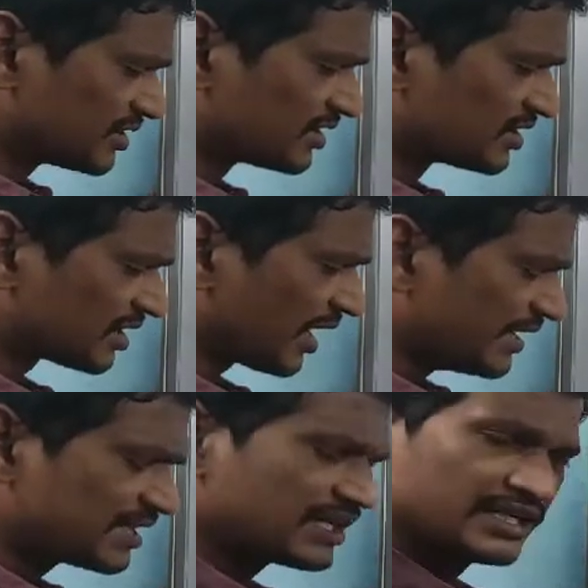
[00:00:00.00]
is a
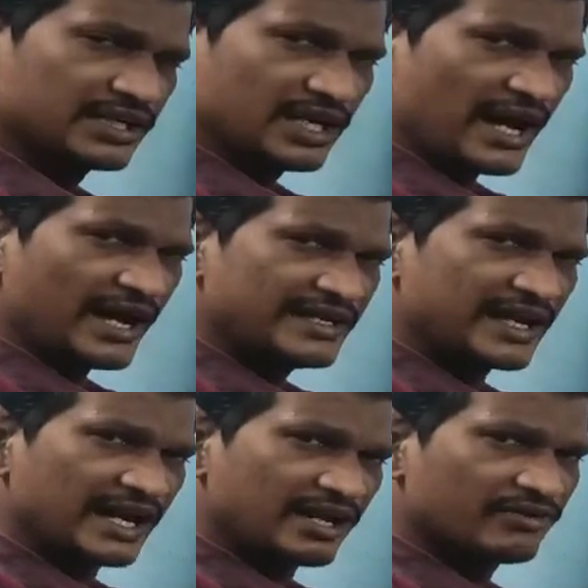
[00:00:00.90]
slightly
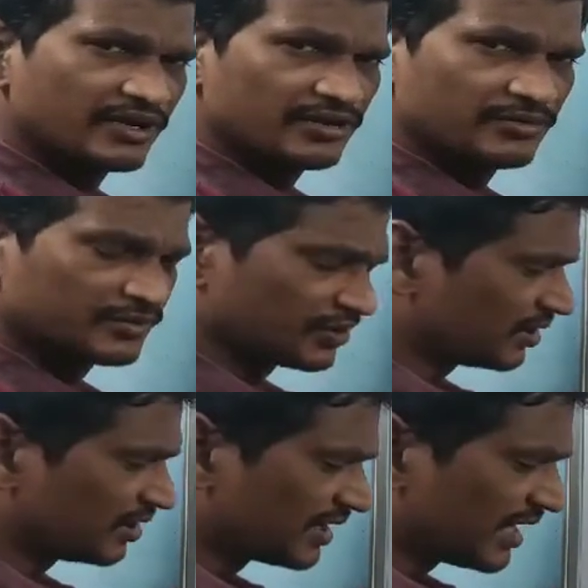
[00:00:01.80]
higher level
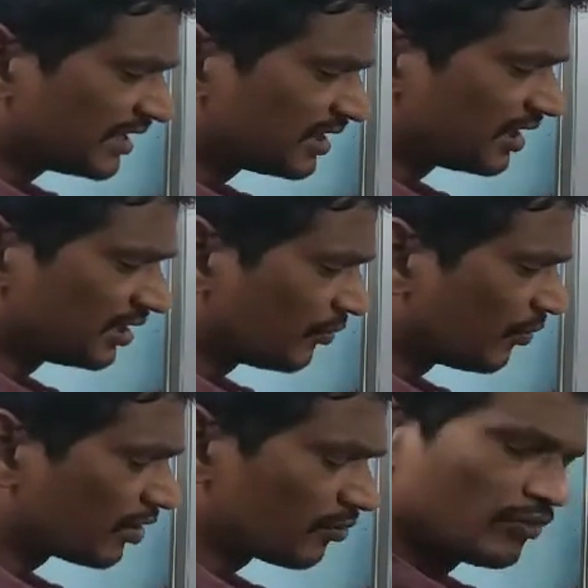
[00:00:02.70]
than
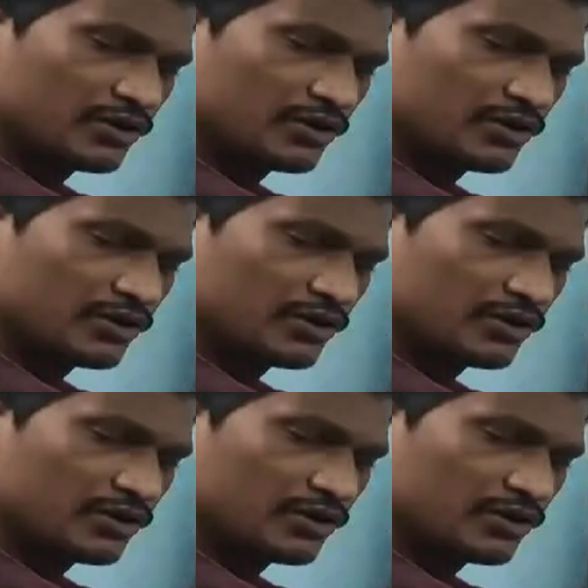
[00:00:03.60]
the water